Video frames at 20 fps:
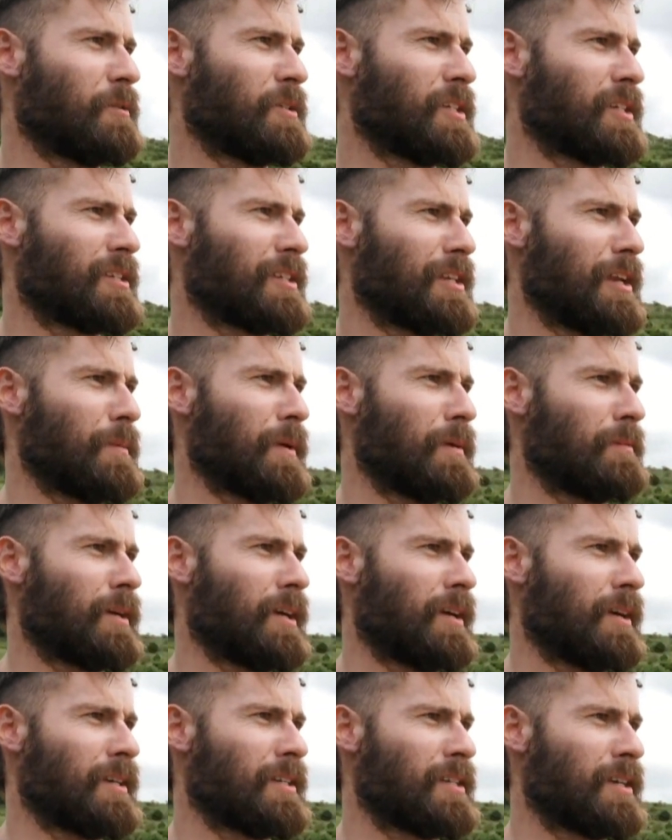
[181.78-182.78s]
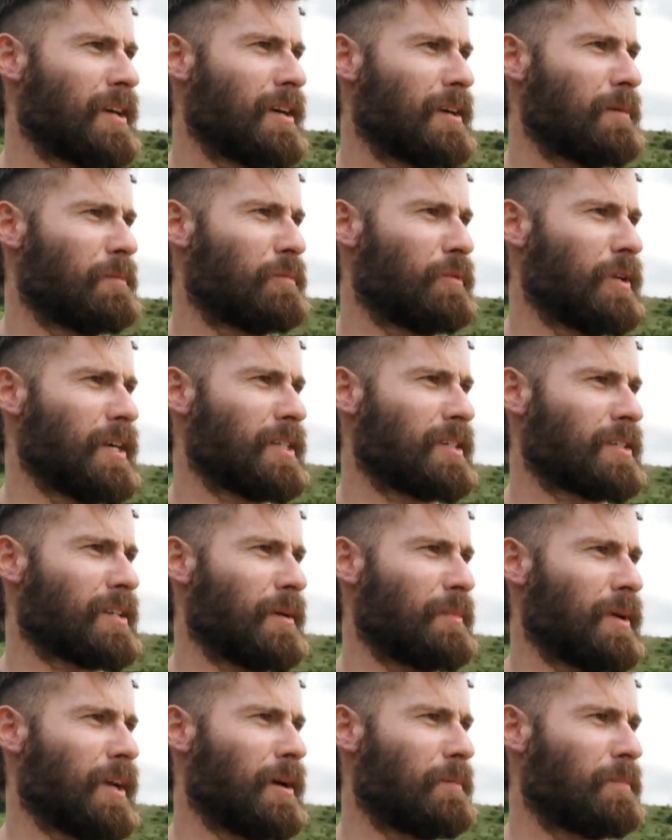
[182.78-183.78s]
And remember folks, when it
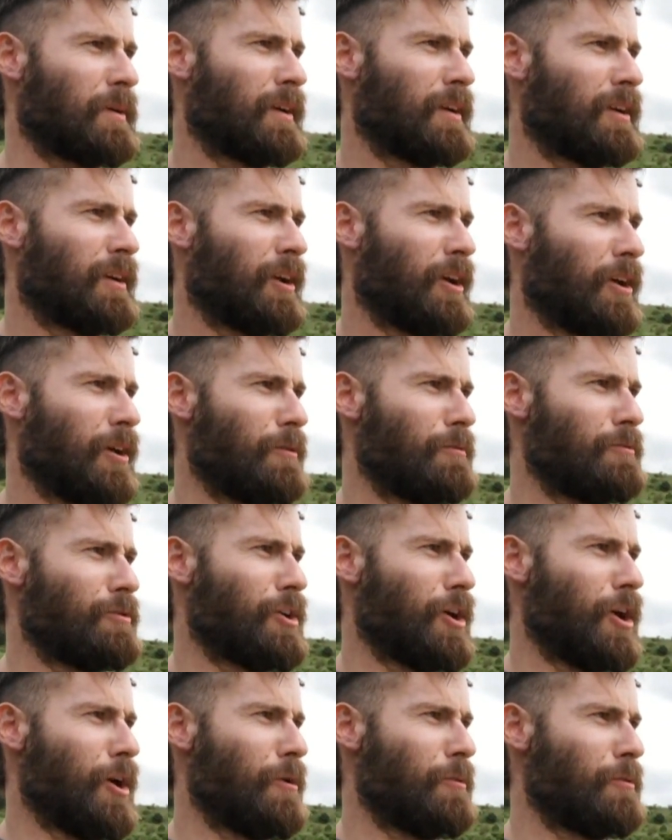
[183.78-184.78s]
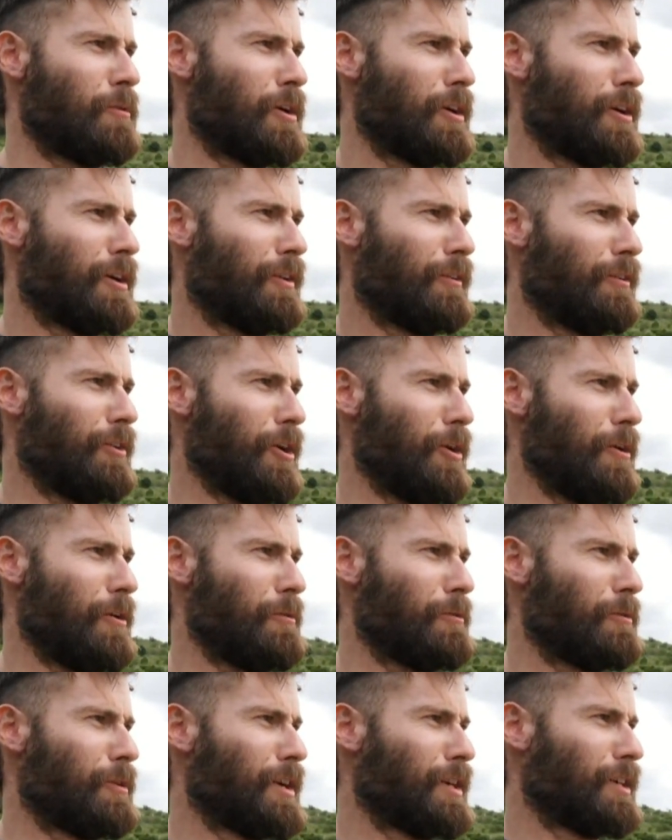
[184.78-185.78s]
comes to create an unforgettable show,
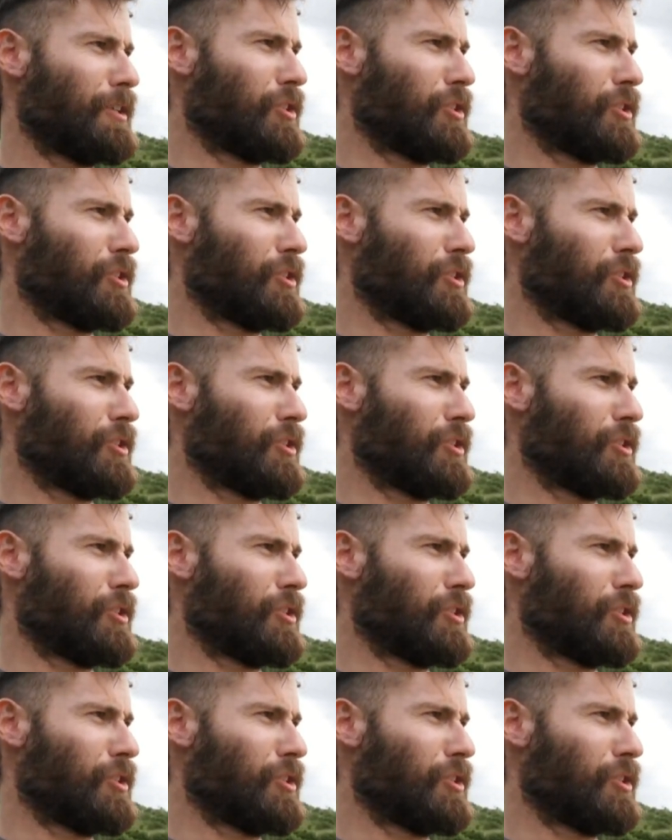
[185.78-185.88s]
sometimes